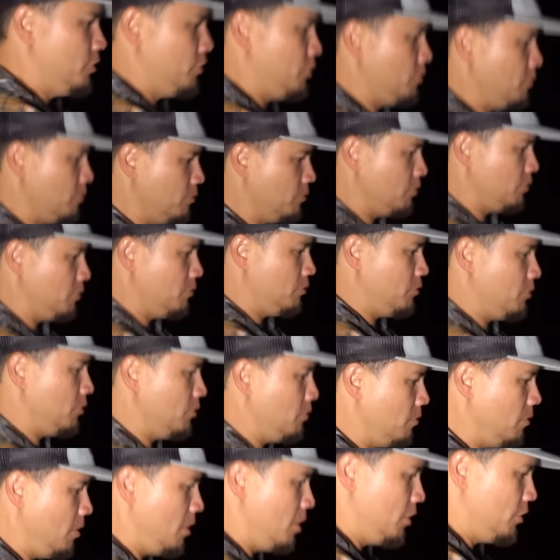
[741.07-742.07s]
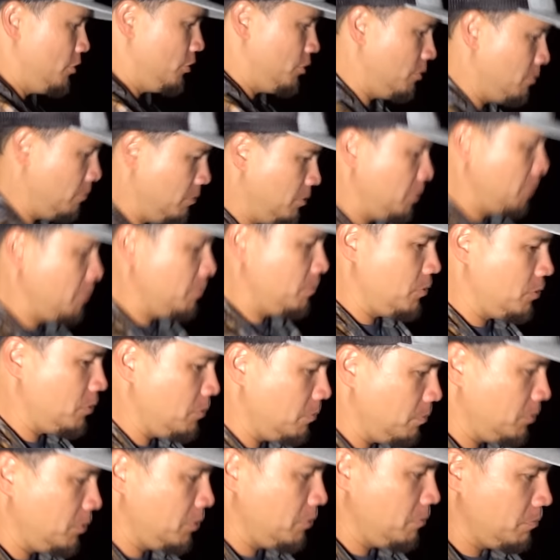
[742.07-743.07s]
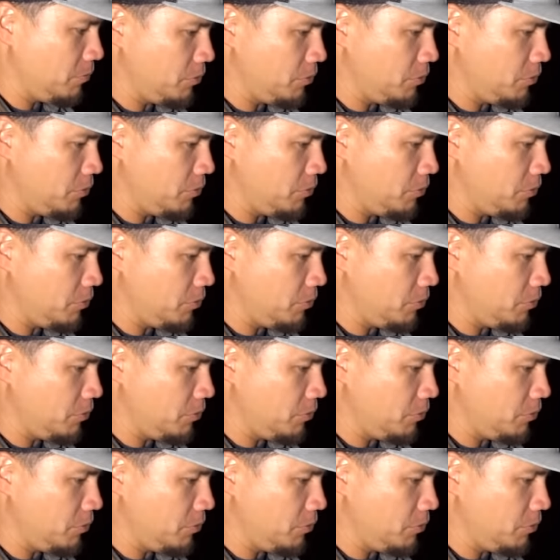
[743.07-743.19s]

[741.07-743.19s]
do do do do do do do